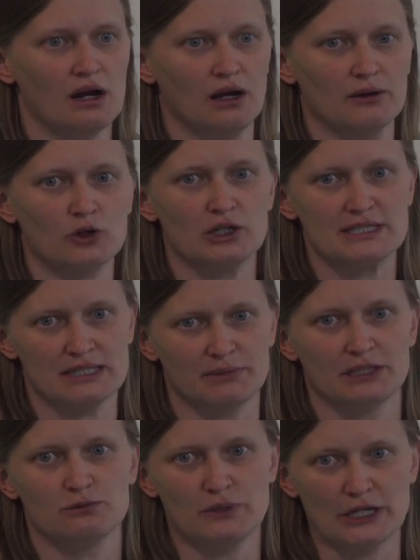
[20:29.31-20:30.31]
uh, concept
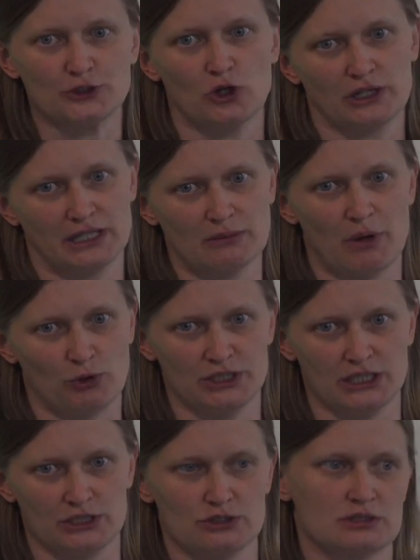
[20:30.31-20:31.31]
that we are talking about
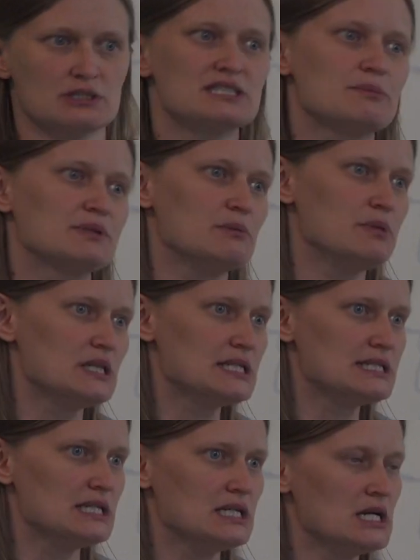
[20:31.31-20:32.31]
here. So
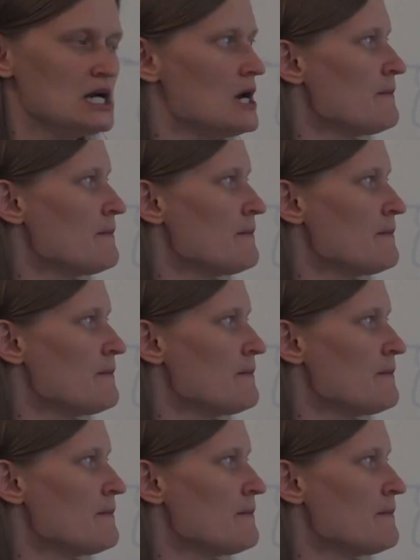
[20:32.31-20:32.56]
susceptibility,